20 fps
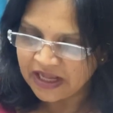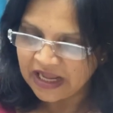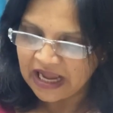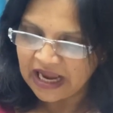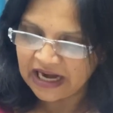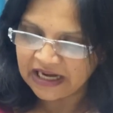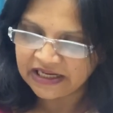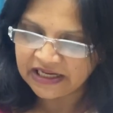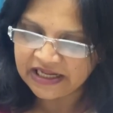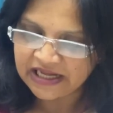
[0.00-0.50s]

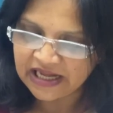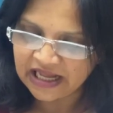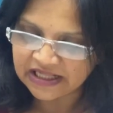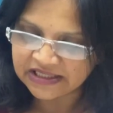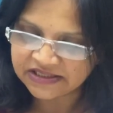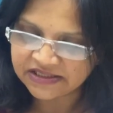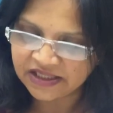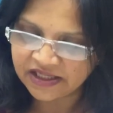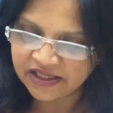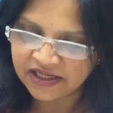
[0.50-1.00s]
And he
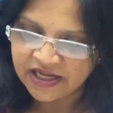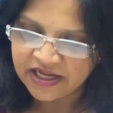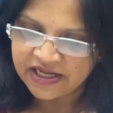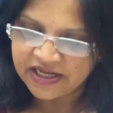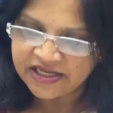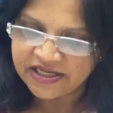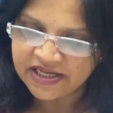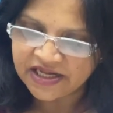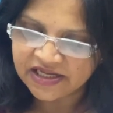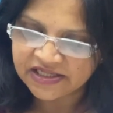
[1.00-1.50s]
answers,
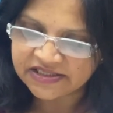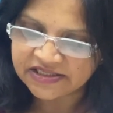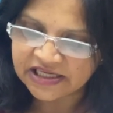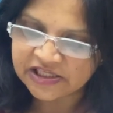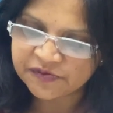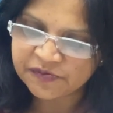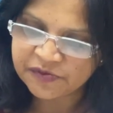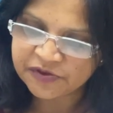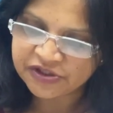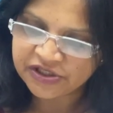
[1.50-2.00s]
yes,
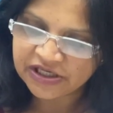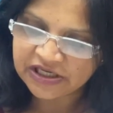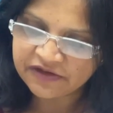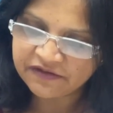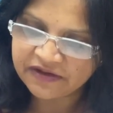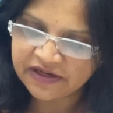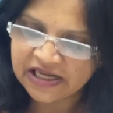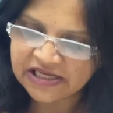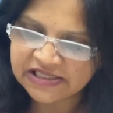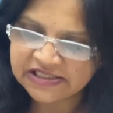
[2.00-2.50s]
especially
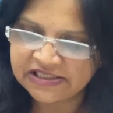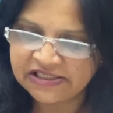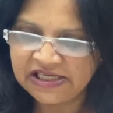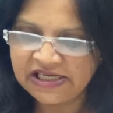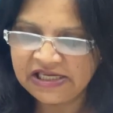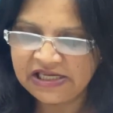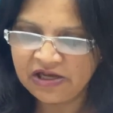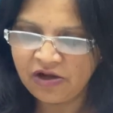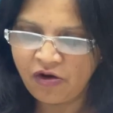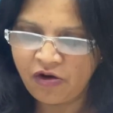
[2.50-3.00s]
when I
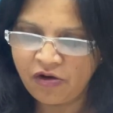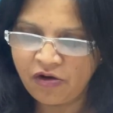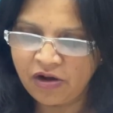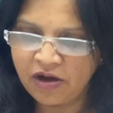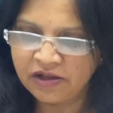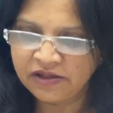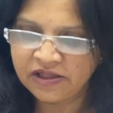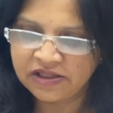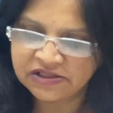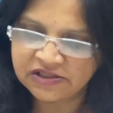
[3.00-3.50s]
see
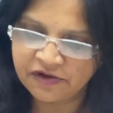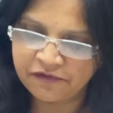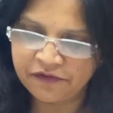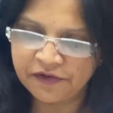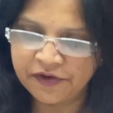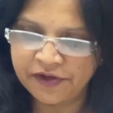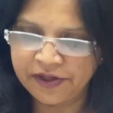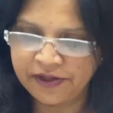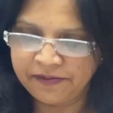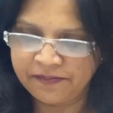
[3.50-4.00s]
others
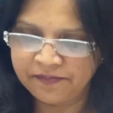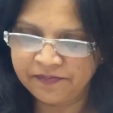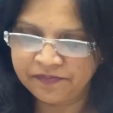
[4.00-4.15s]
suffering.